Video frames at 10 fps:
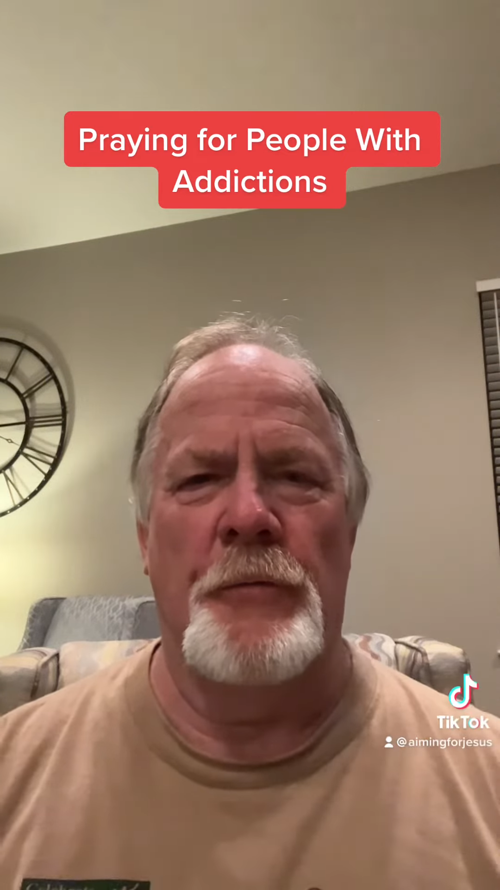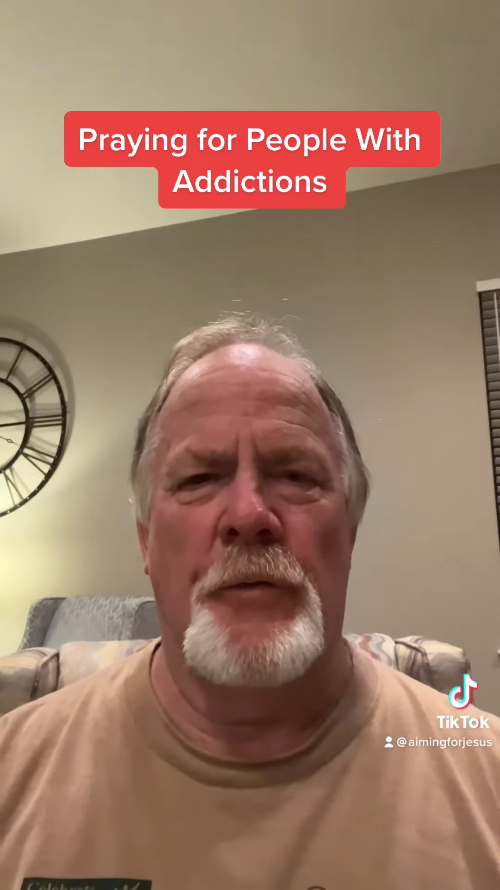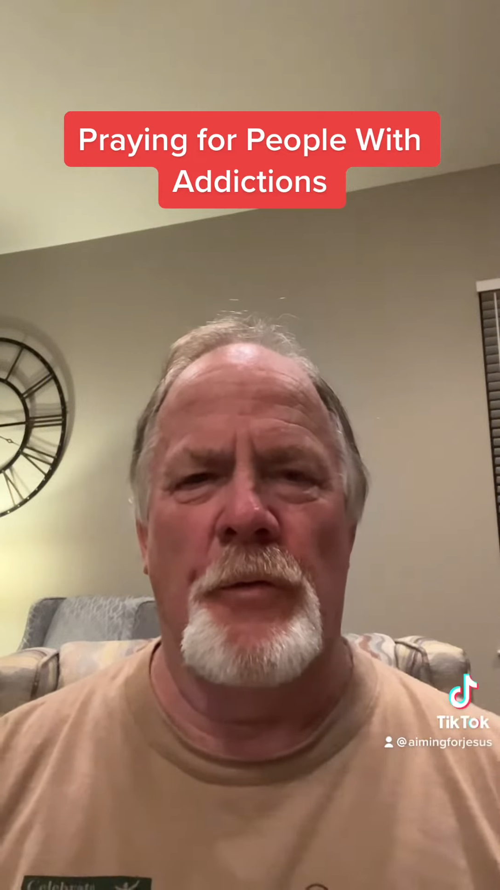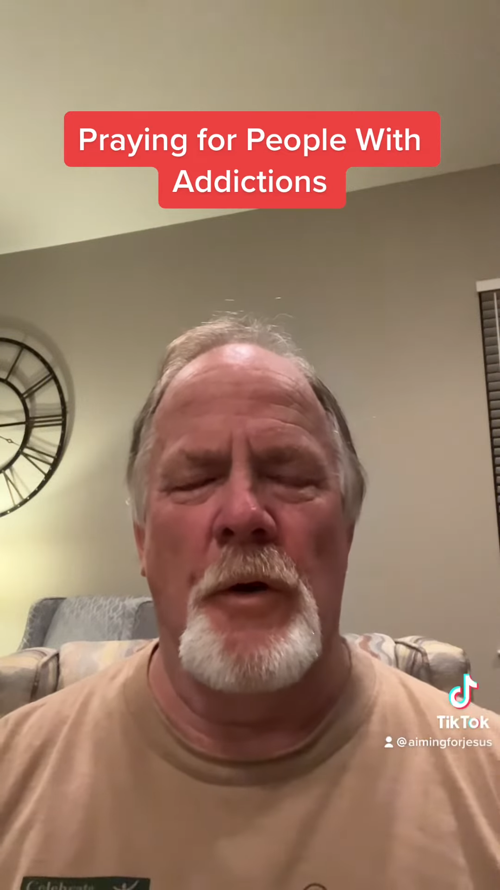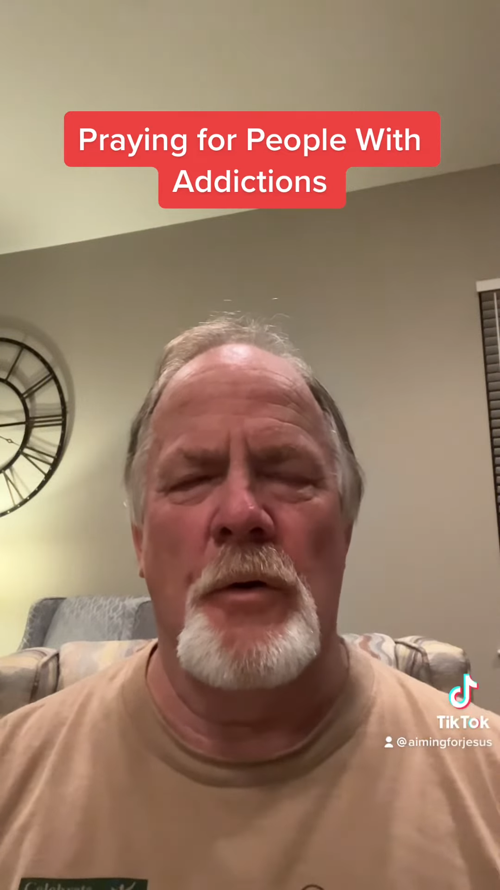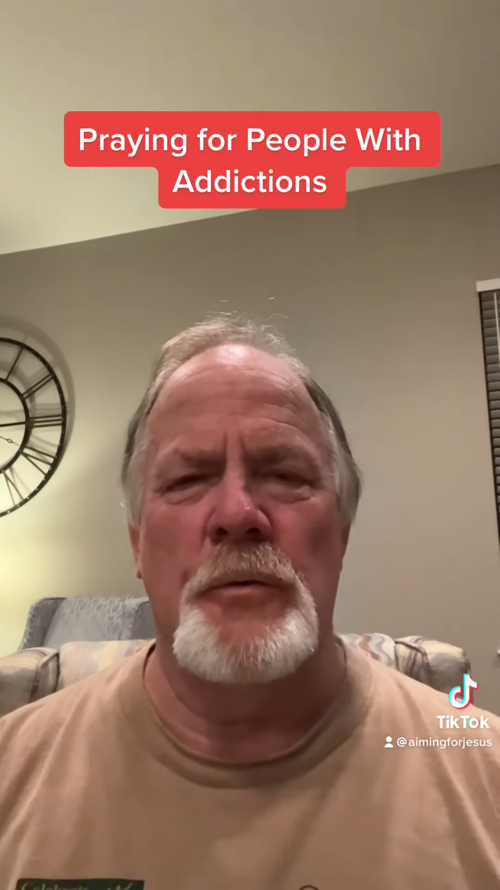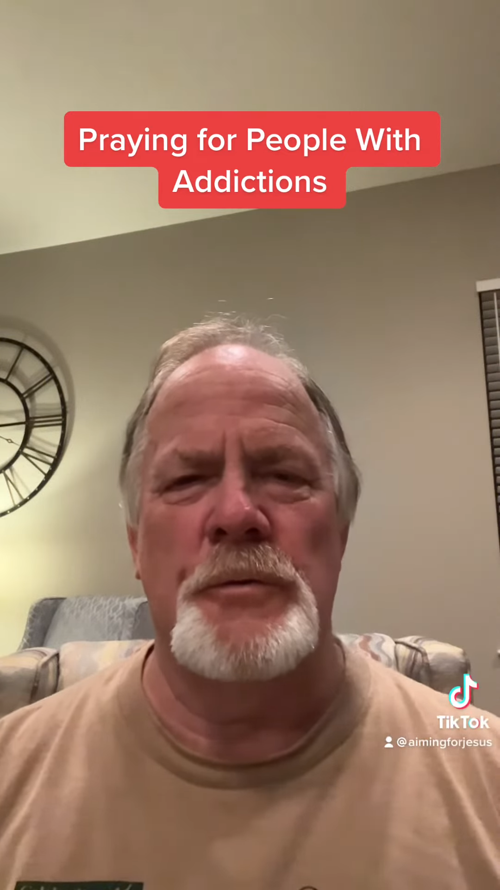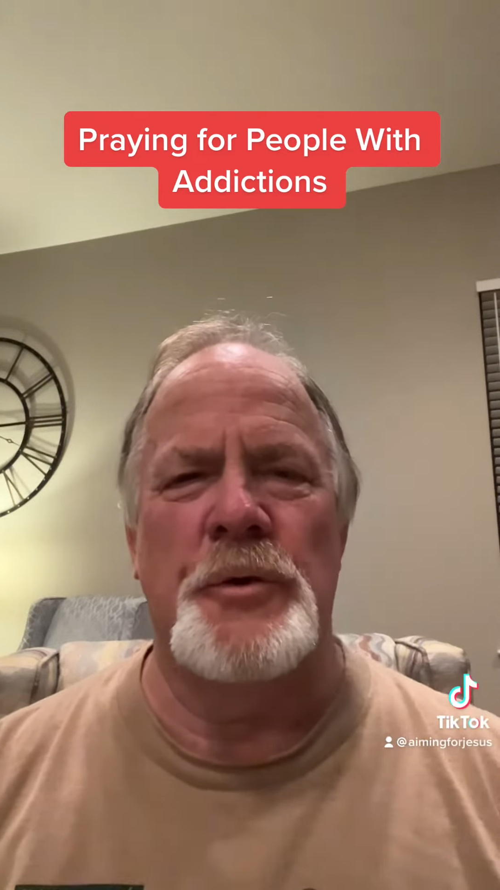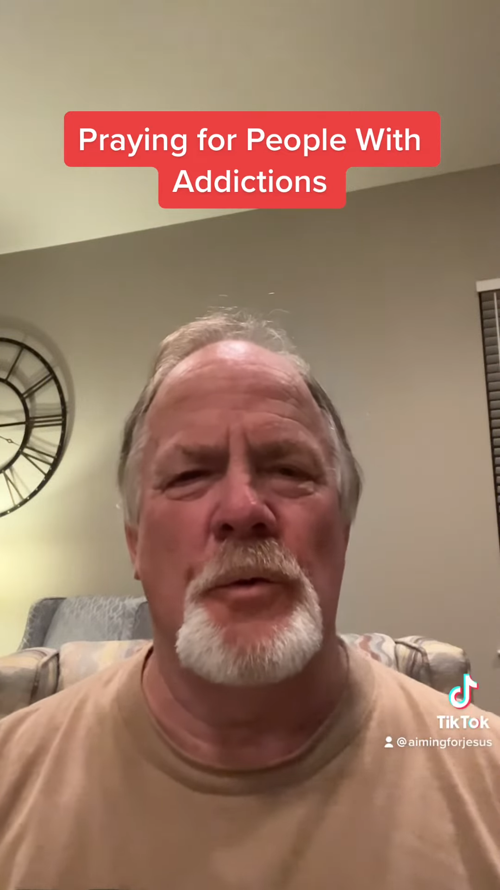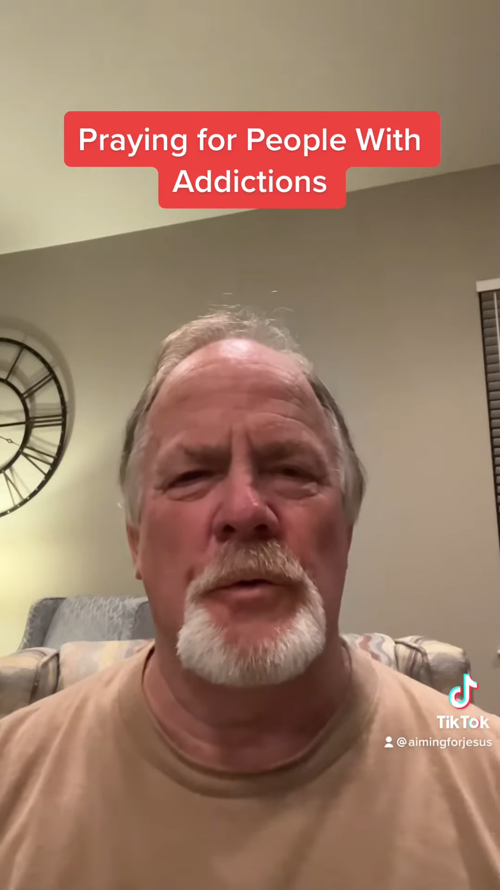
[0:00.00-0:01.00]
for
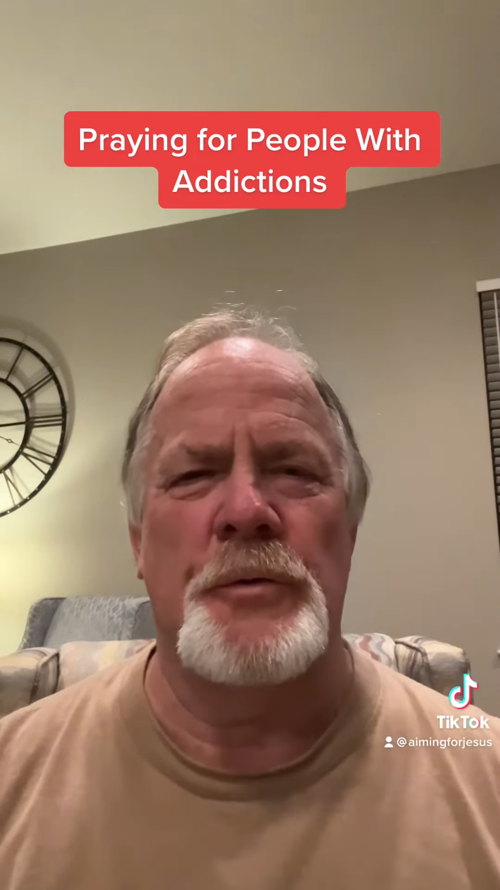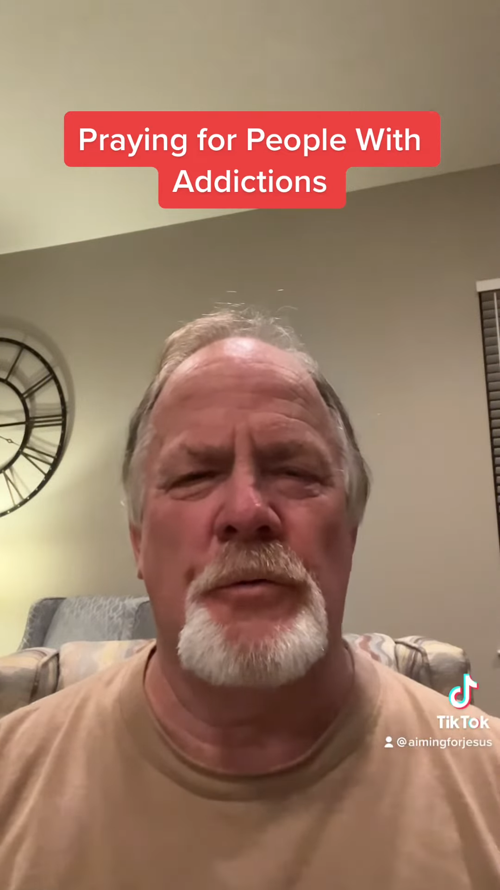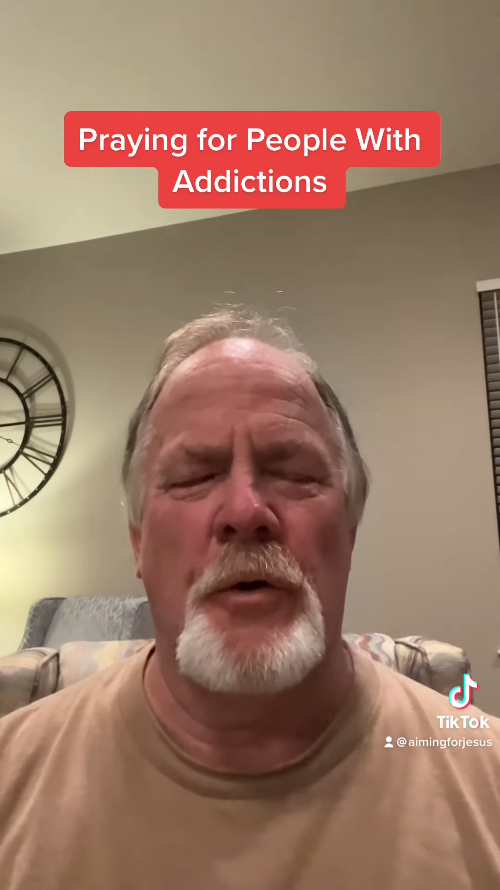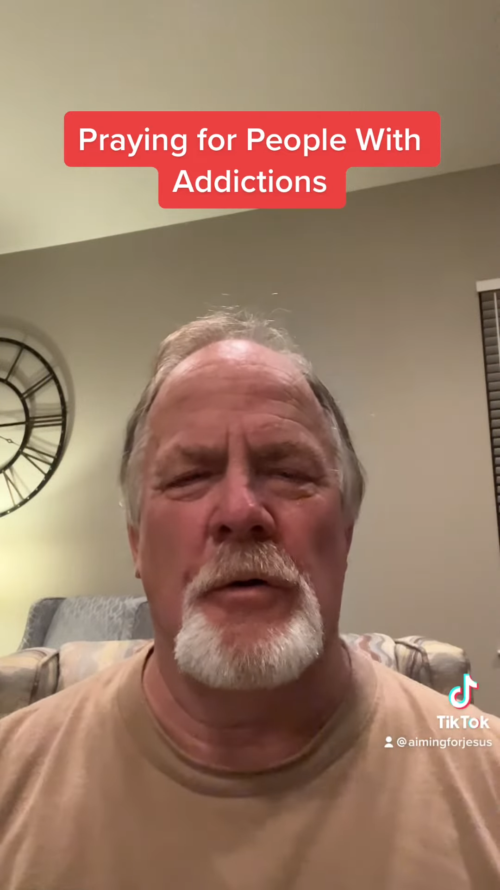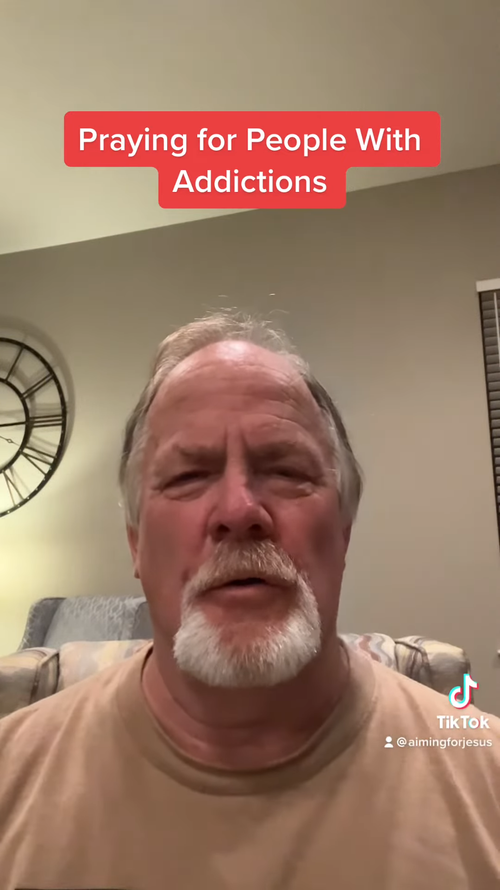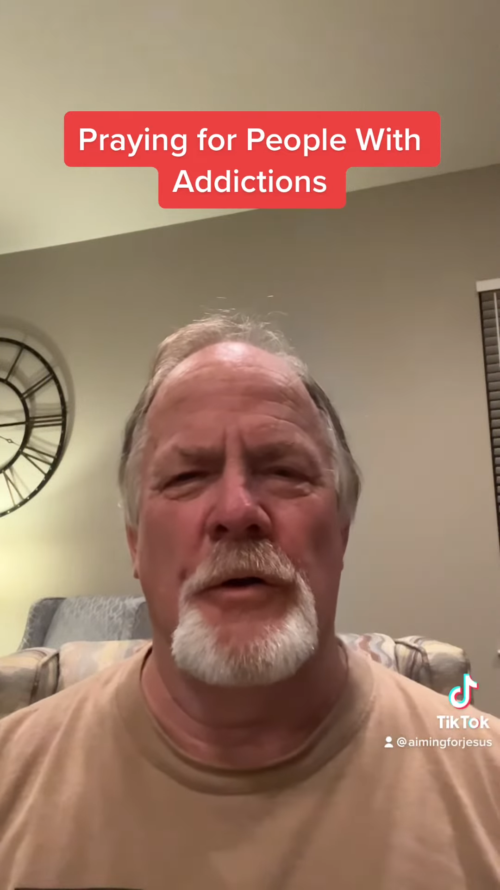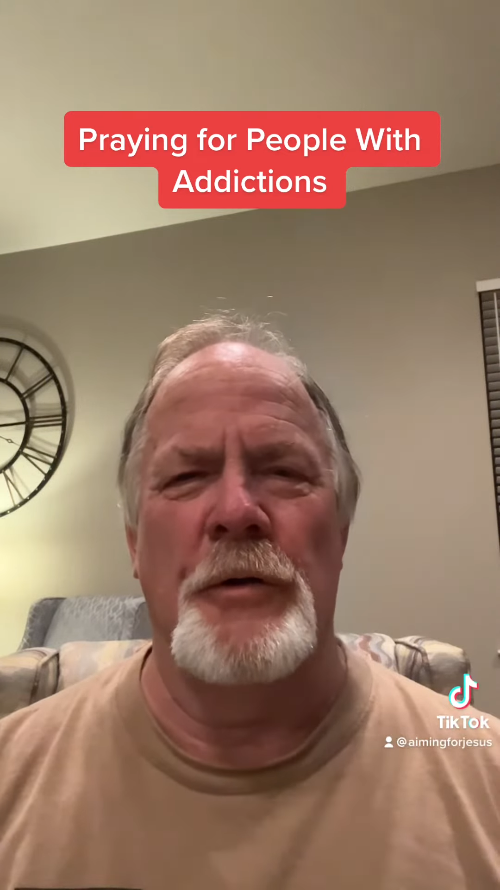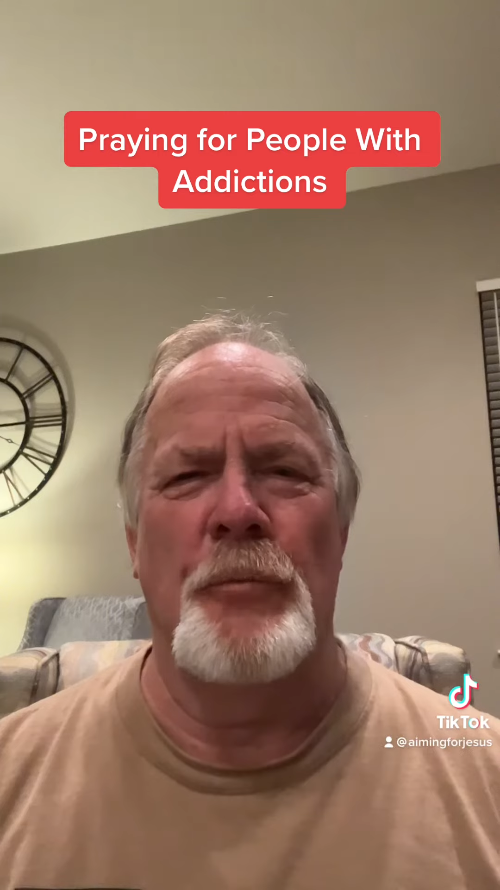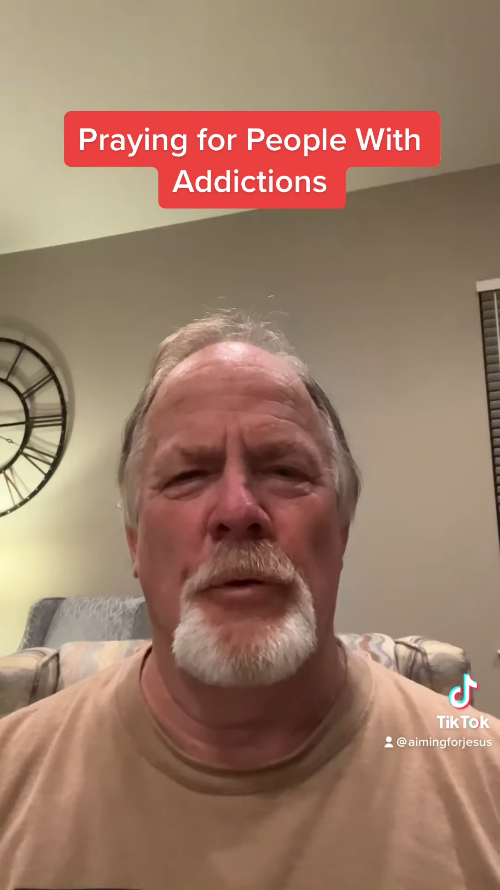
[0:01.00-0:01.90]
those who are struggling